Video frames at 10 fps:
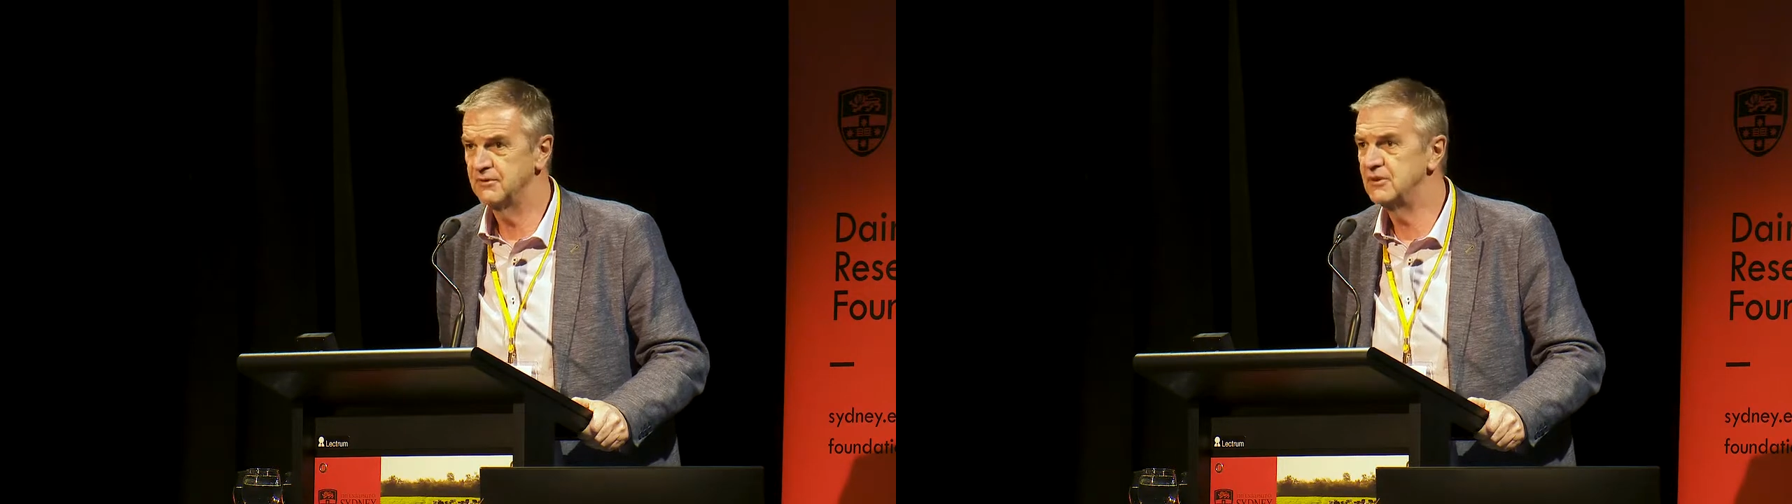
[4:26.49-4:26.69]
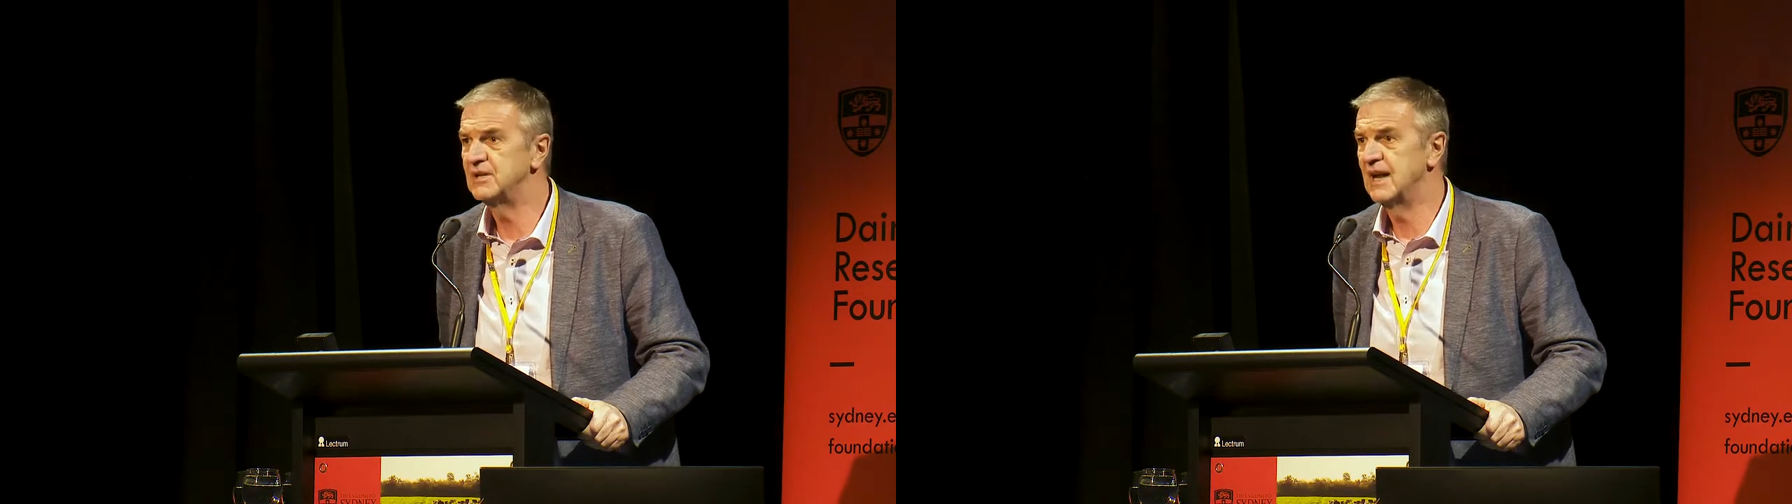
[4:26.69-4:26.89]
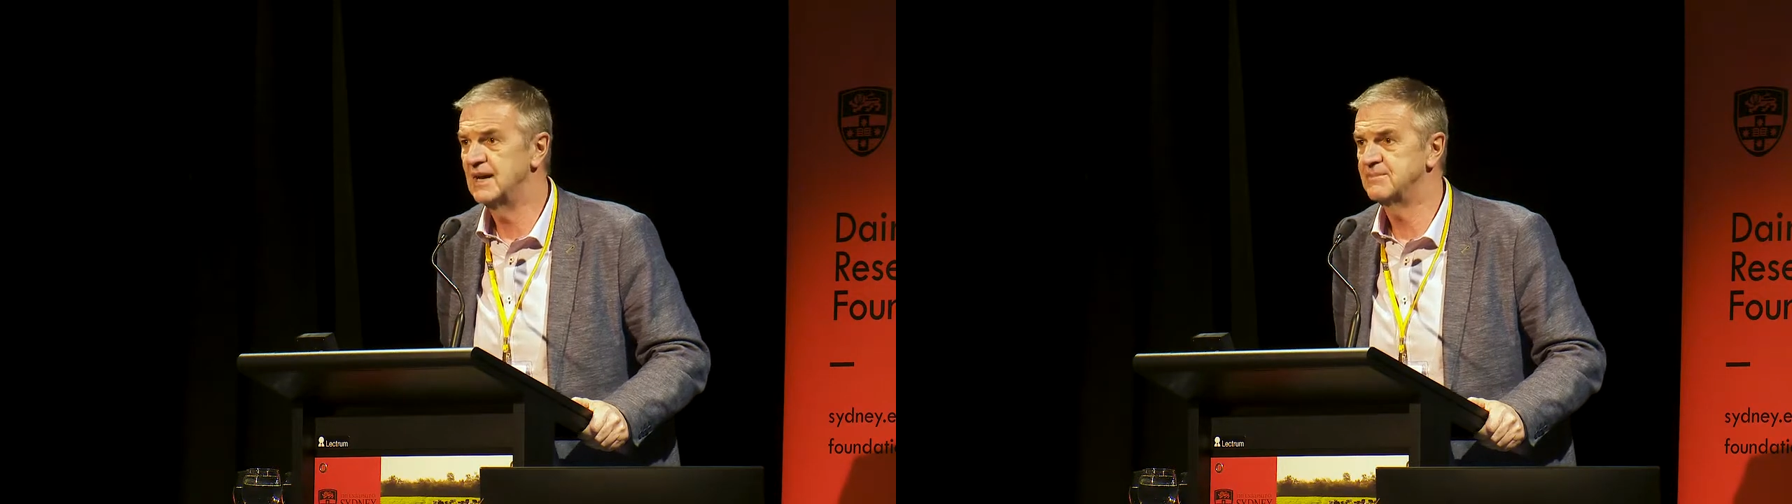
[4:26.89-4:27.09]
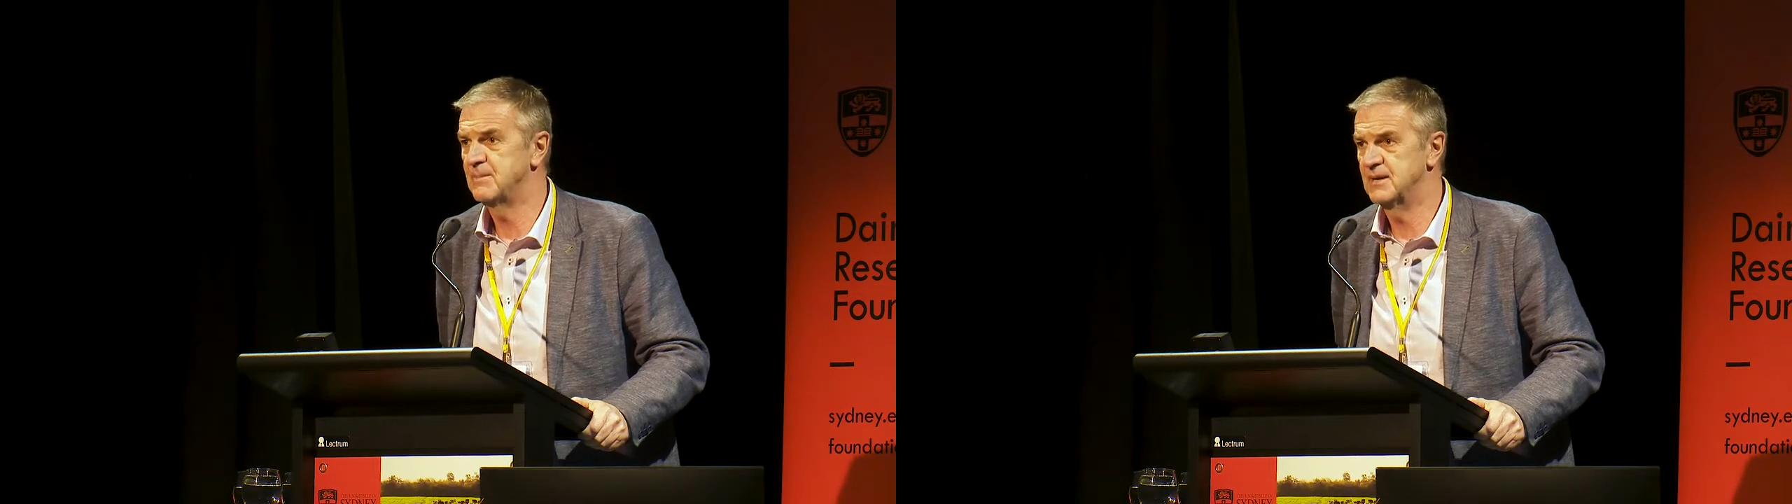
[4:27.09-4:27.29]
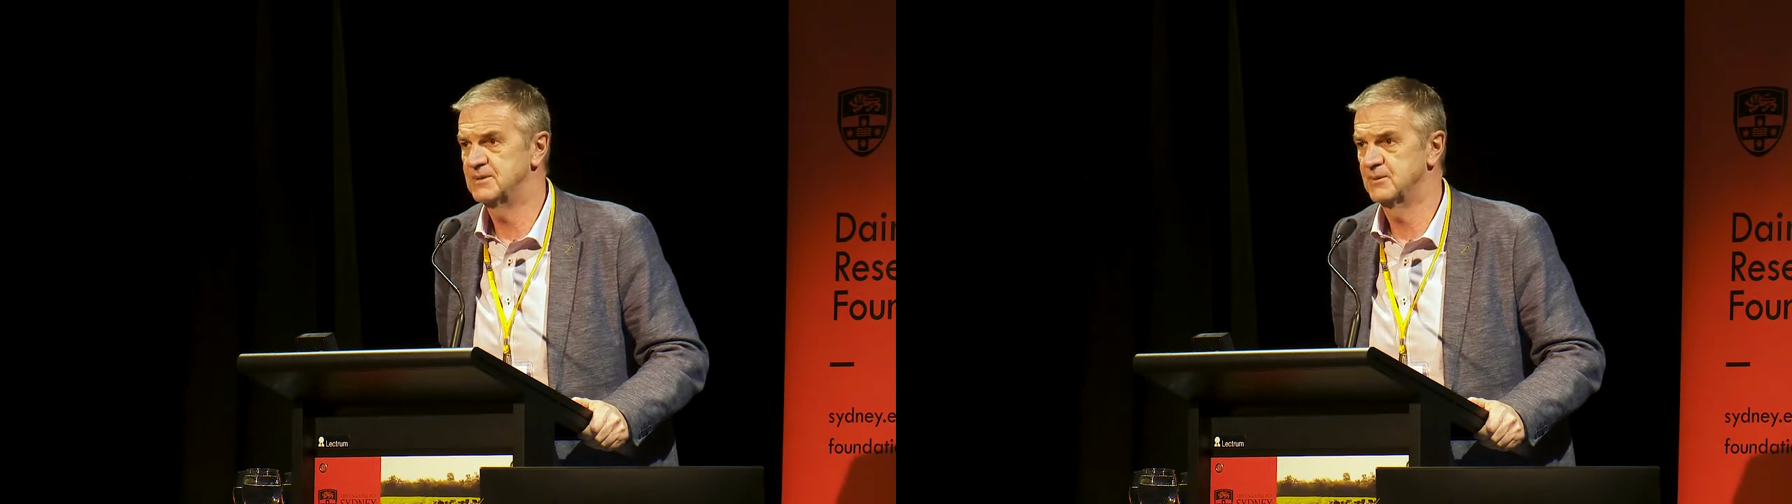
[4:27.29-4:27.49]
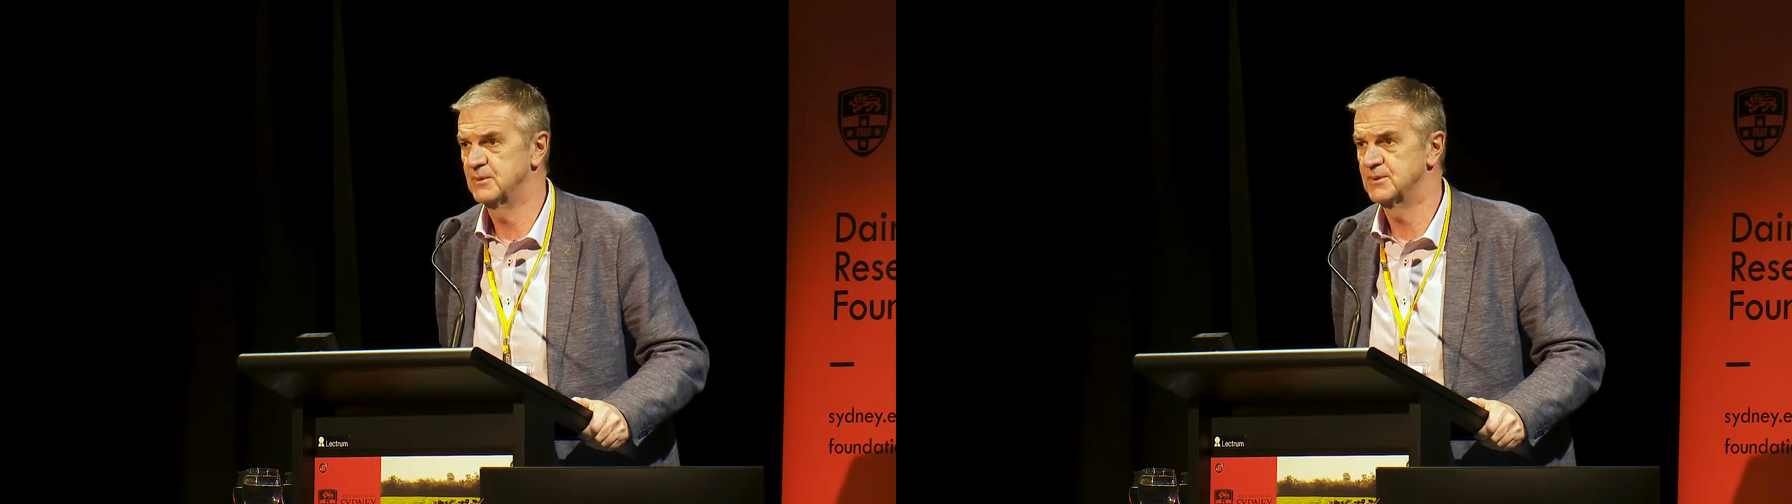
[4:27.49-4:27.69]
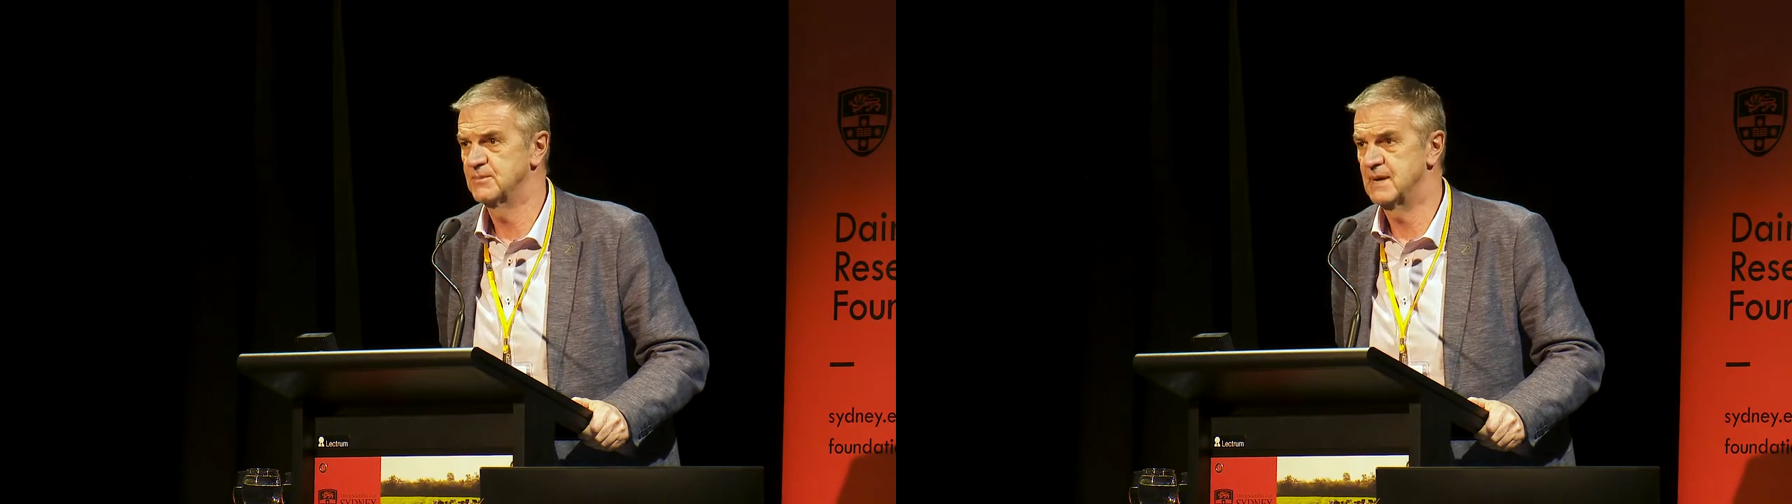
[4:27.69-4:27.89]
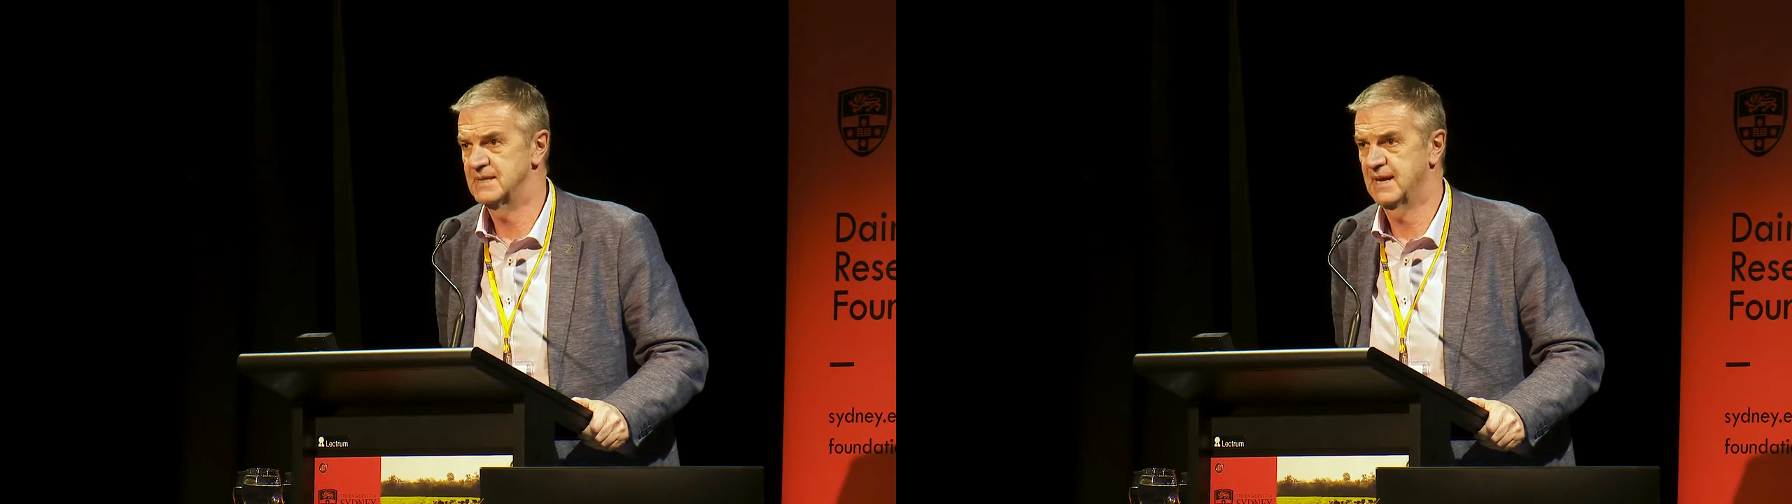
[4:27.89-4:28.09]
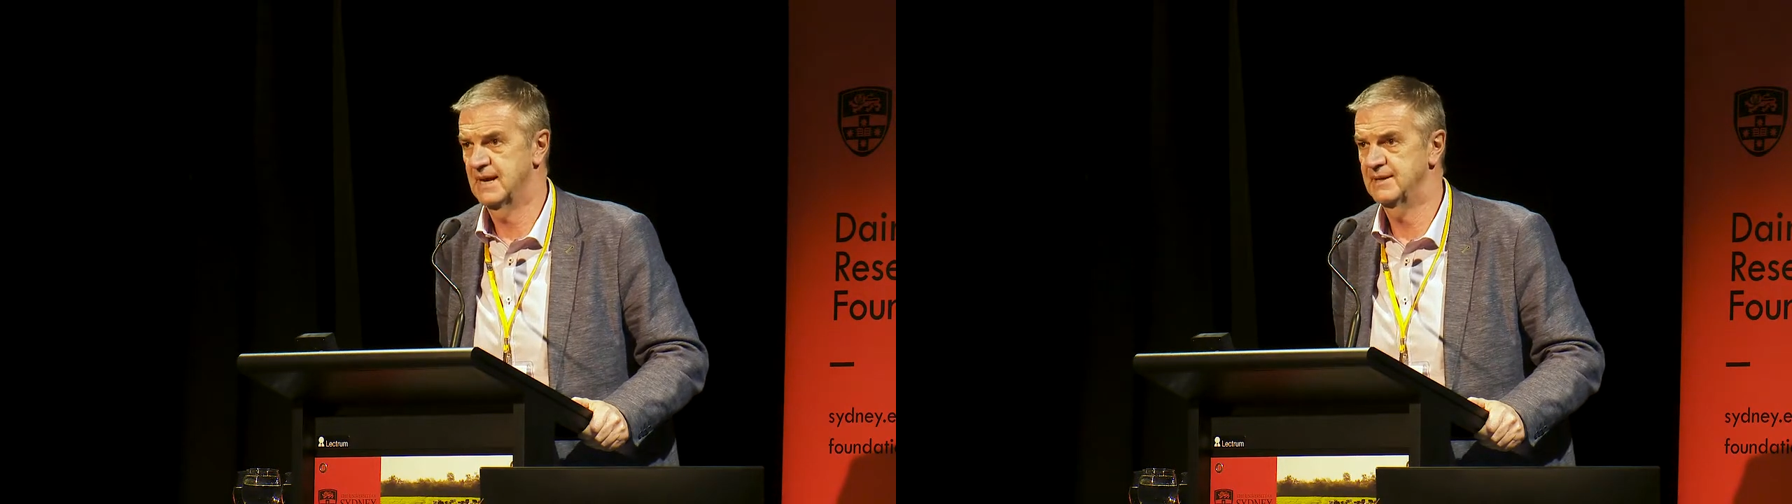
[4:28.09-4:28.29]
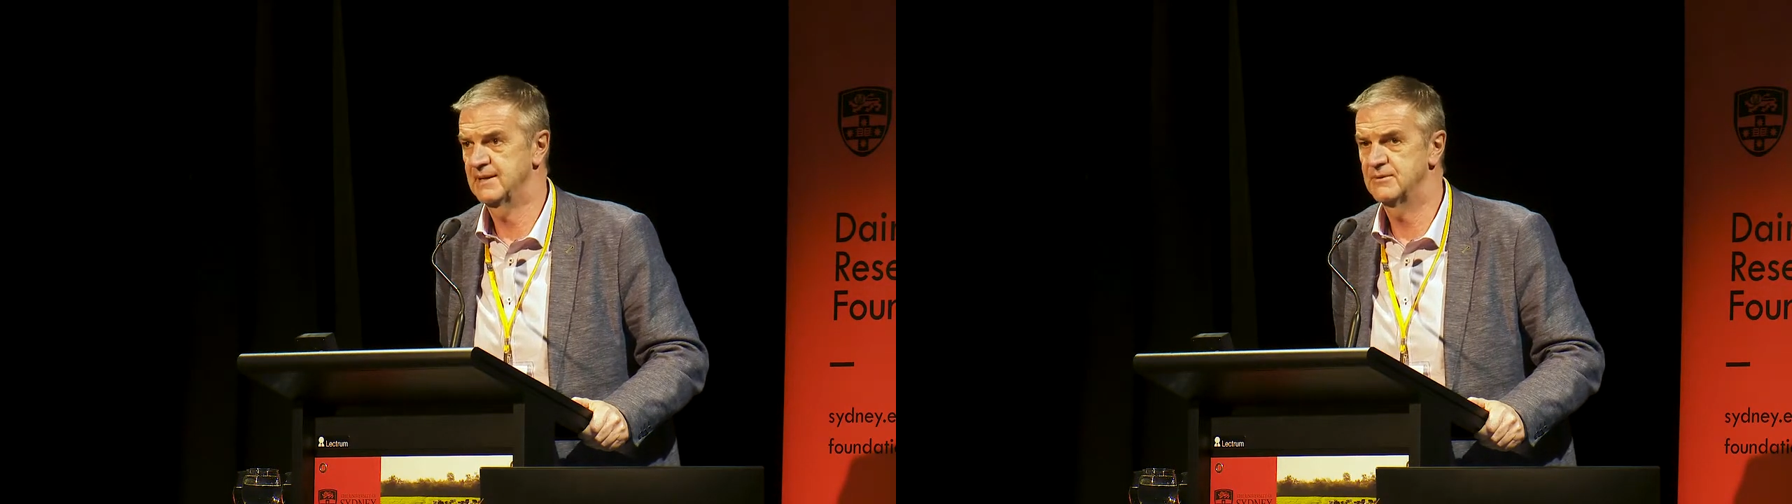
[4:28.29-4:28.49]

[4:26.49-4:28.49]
utilized pasture was much higher,